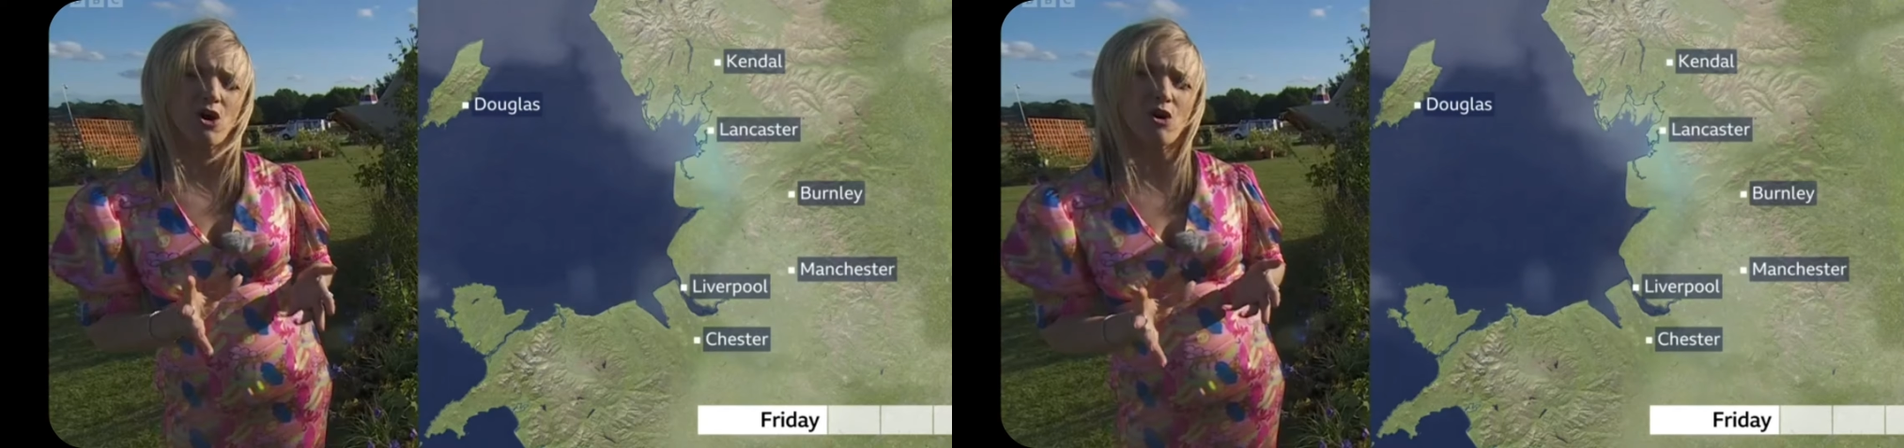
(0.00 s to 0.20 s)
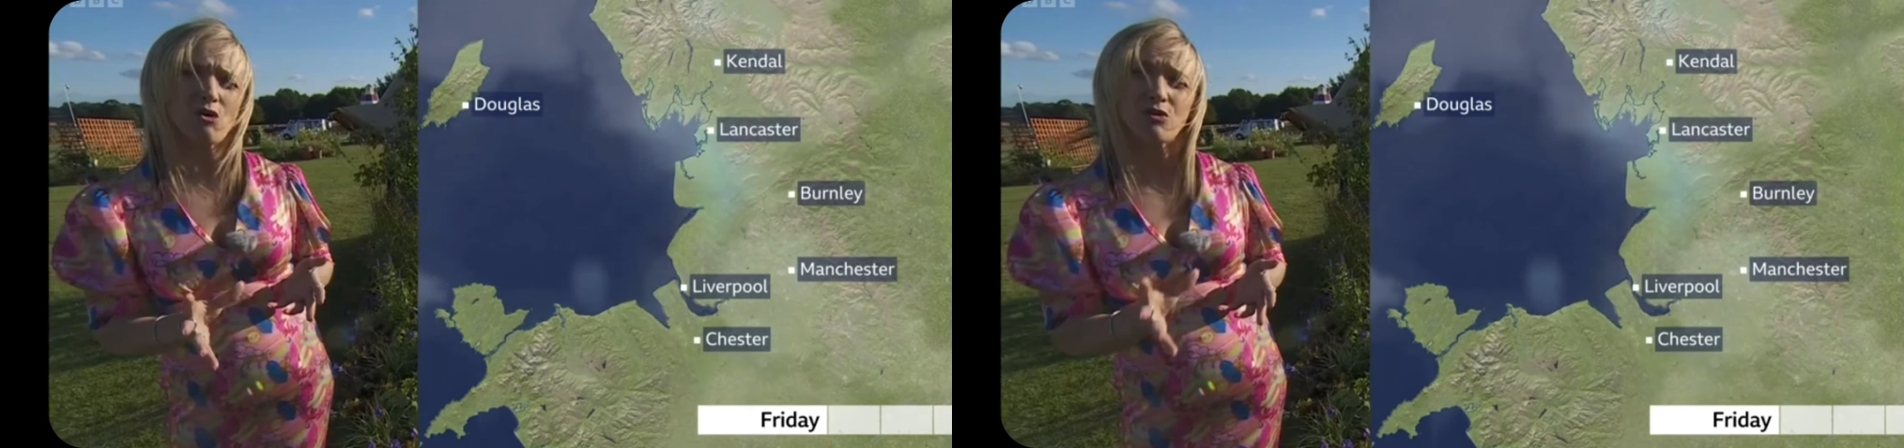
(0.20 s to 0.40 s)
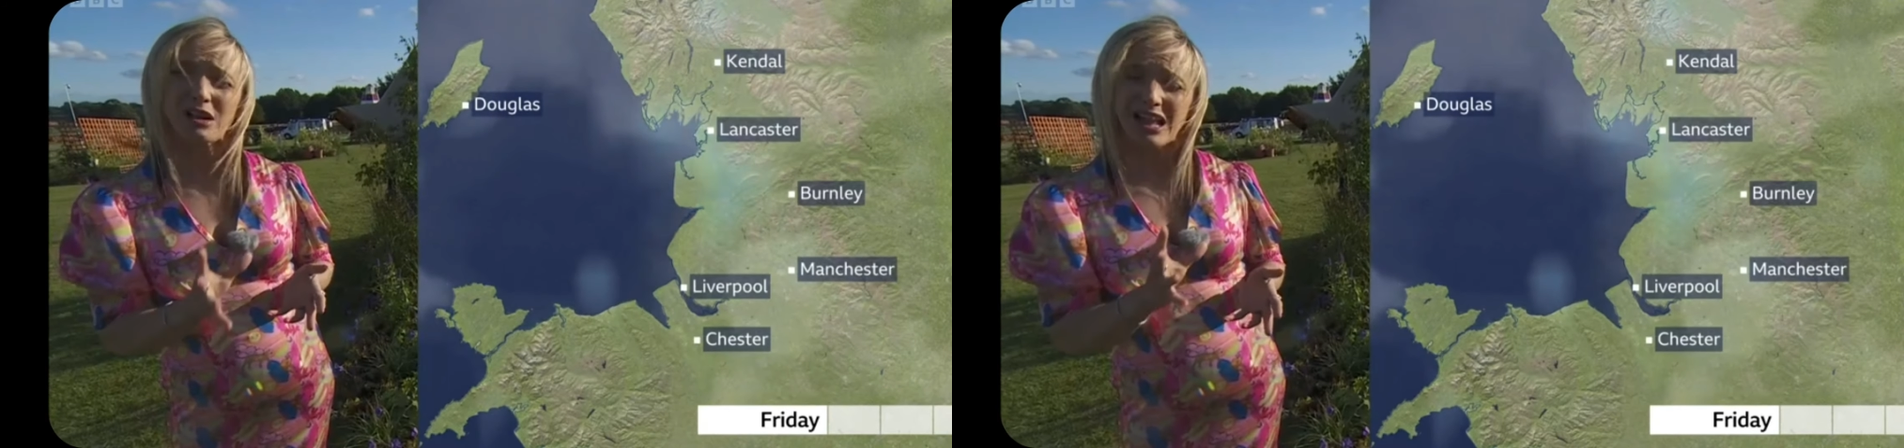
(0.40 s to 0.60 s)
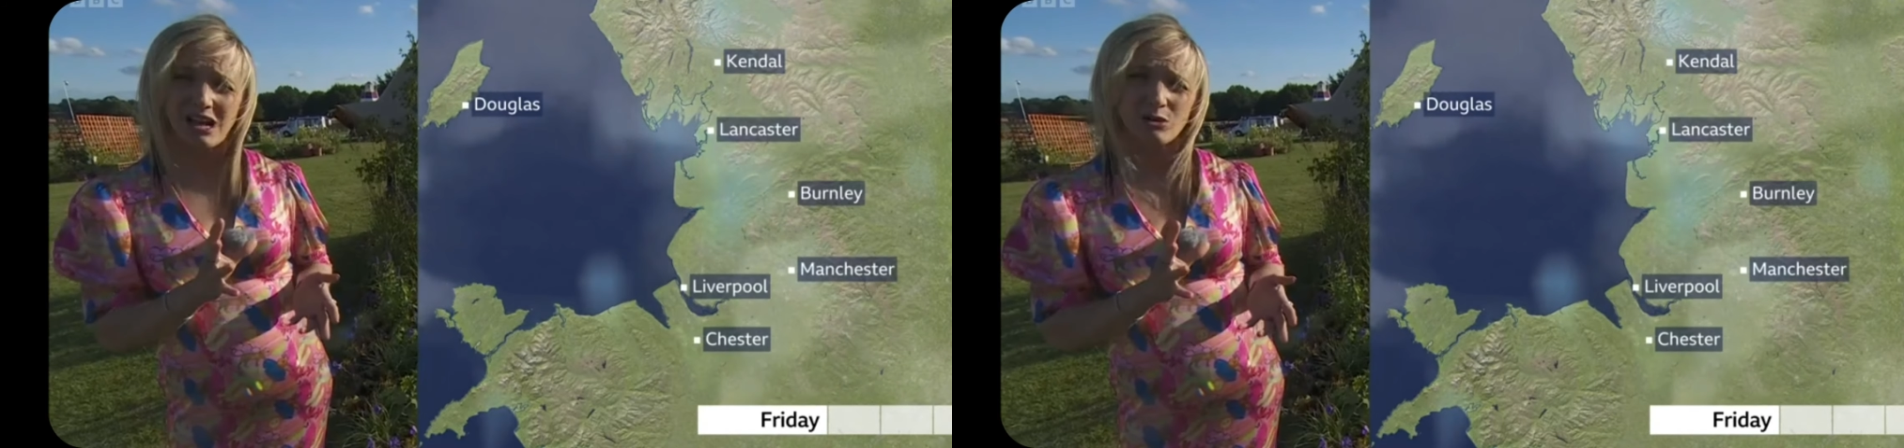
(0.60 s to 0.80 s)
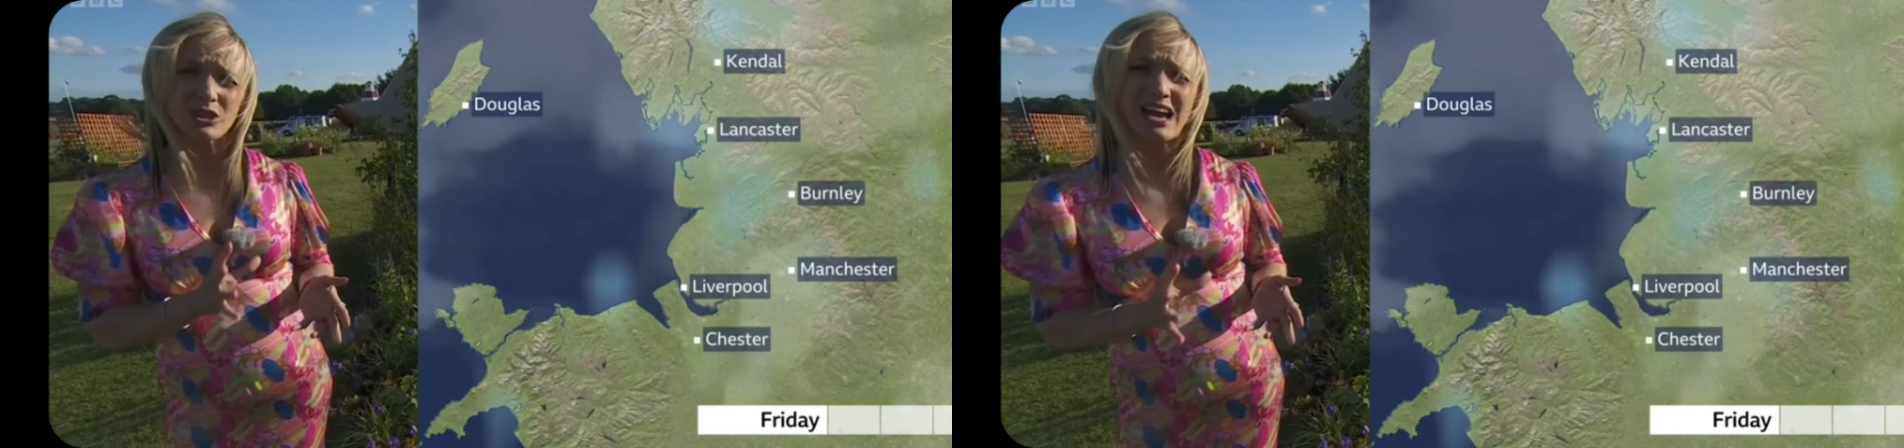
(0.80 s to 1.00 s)
of
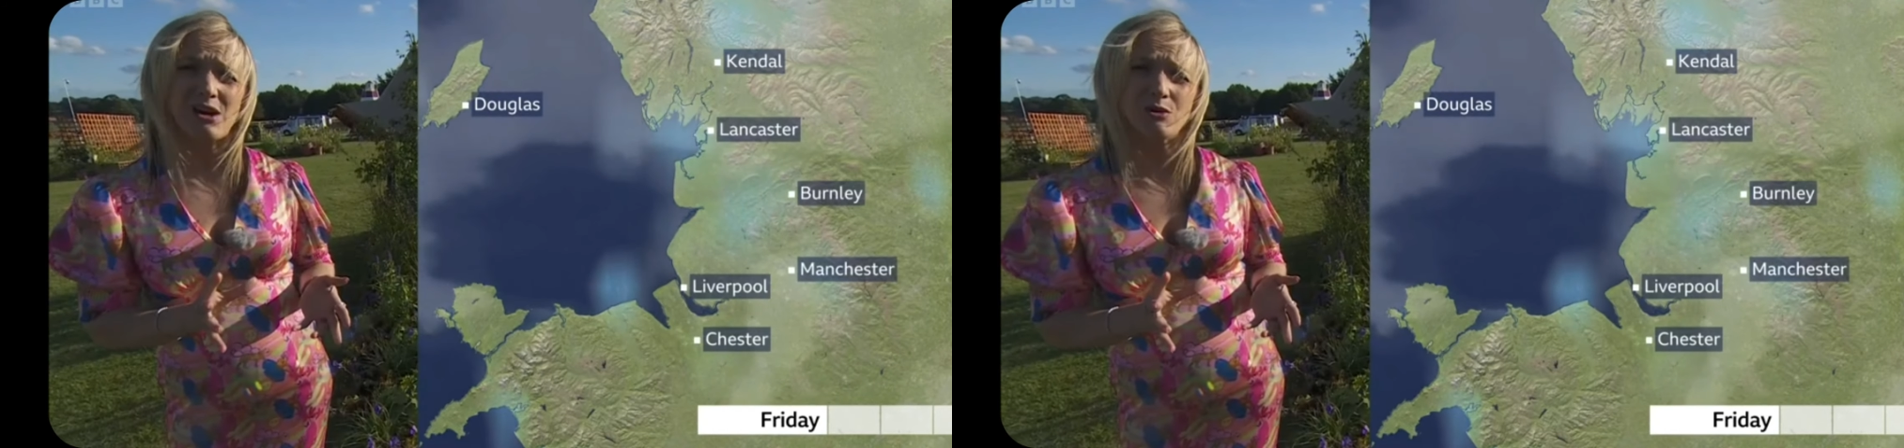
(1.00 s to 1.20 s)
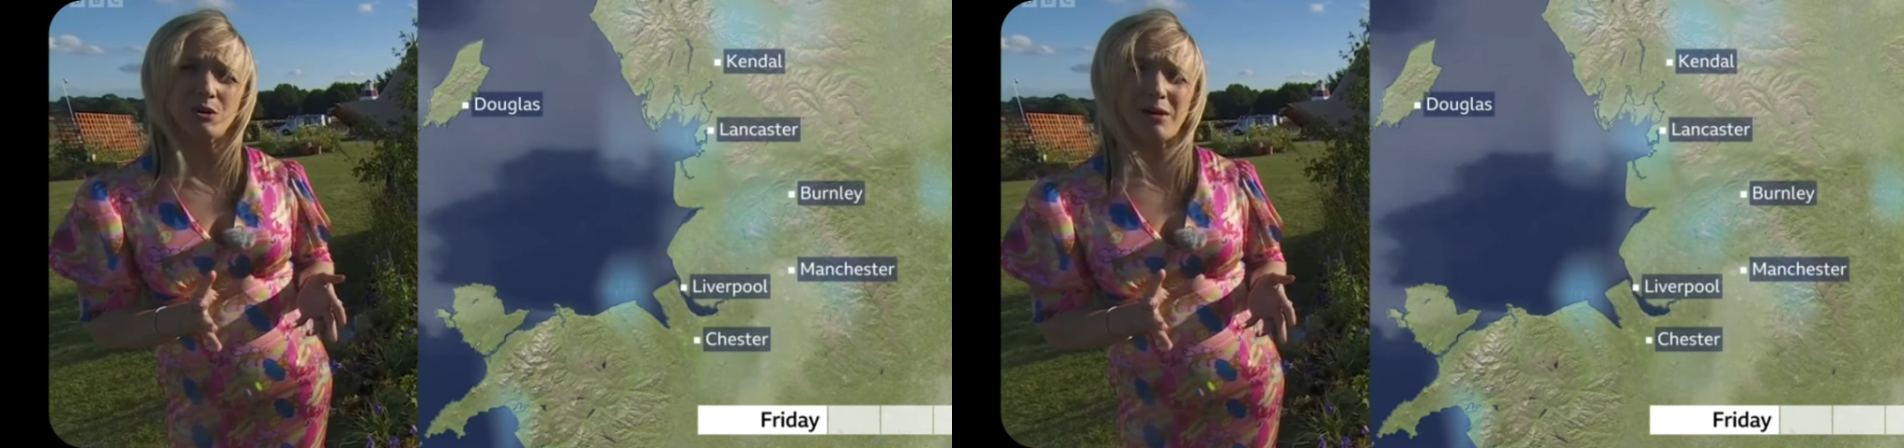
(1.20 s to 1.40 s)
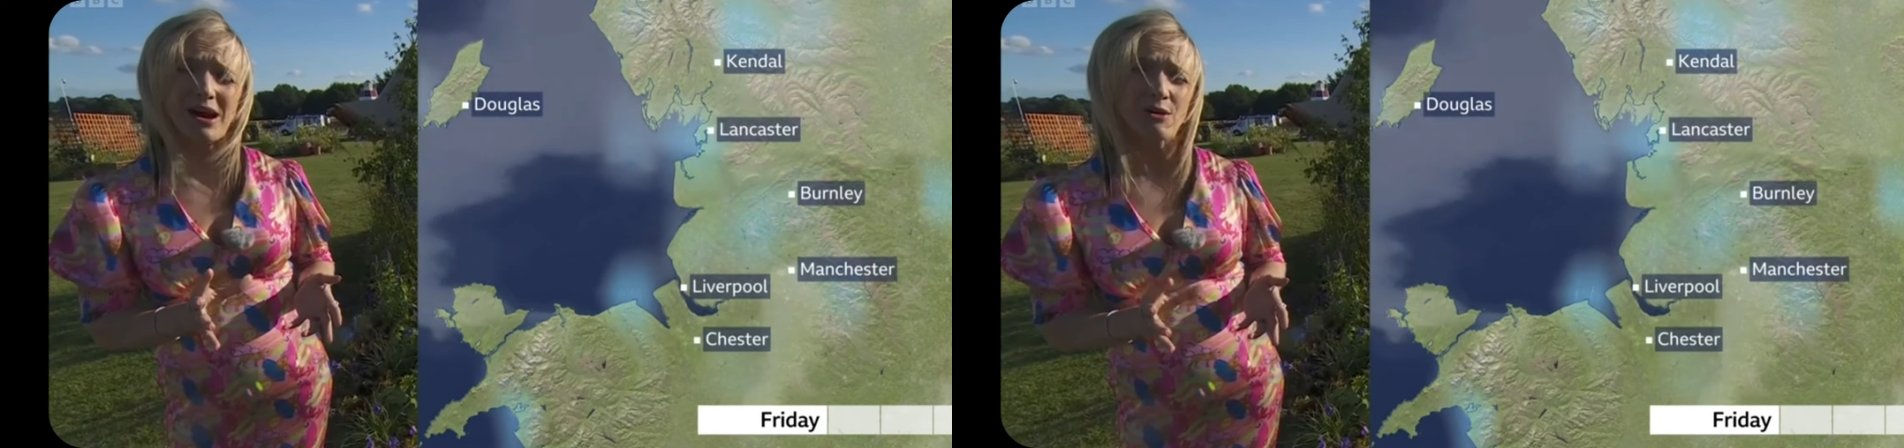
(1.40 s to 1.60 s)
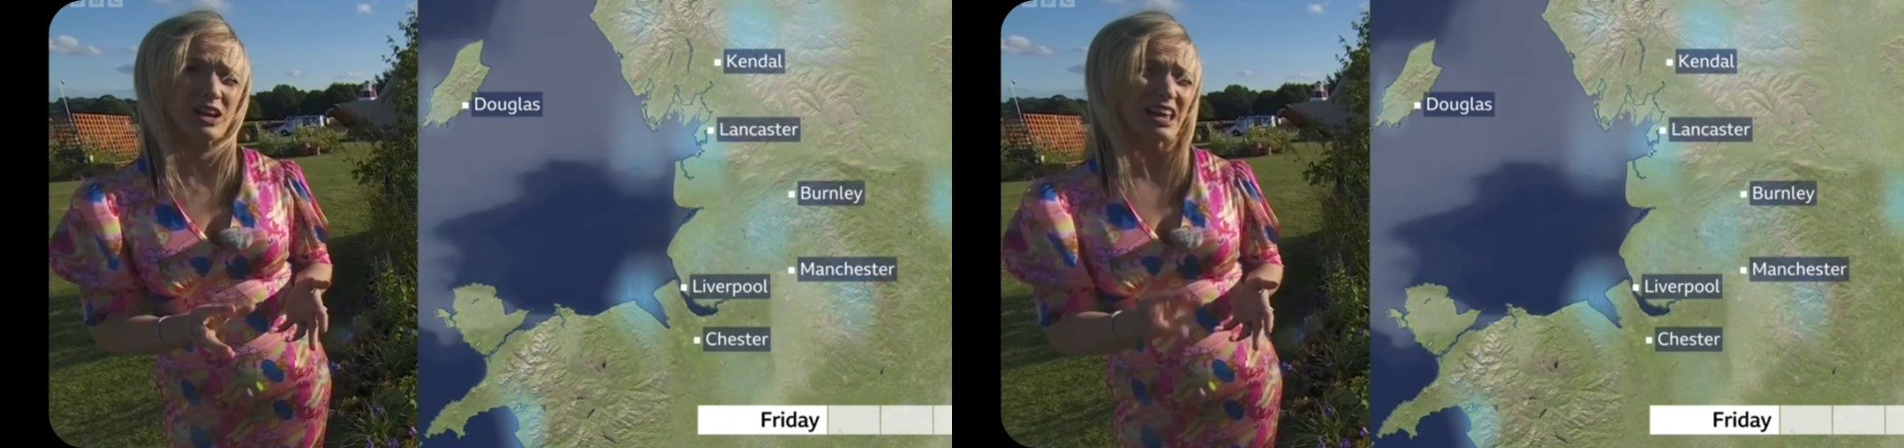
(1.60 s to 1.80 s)
cloud out and about.